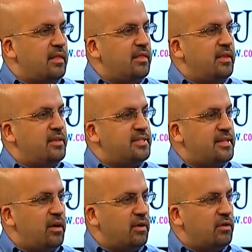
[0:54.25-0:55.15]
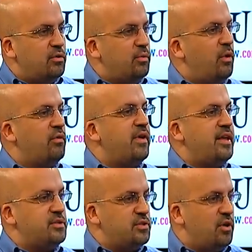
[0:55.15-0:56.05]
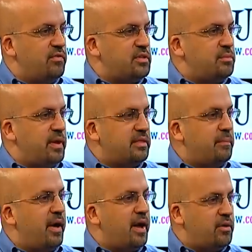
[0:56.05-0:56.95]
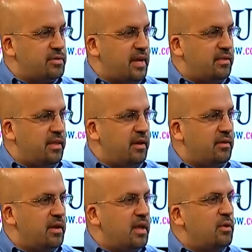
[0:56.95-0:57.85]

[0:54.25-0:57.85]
the seller, who already is nervous about the buyers out there,